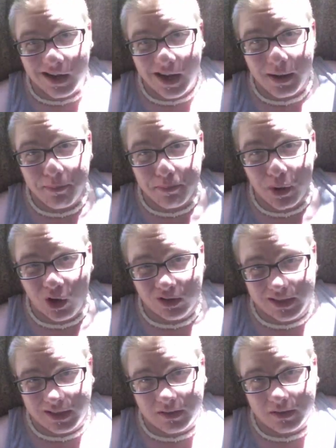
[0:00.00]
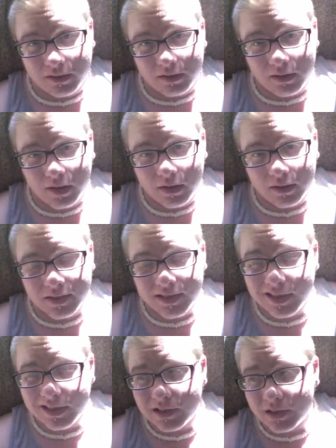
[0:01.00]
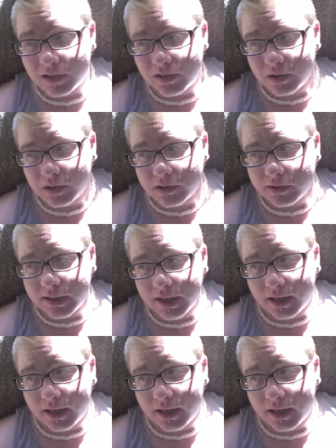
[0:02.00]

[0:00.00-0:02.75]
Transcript: I'm balding, since surgery,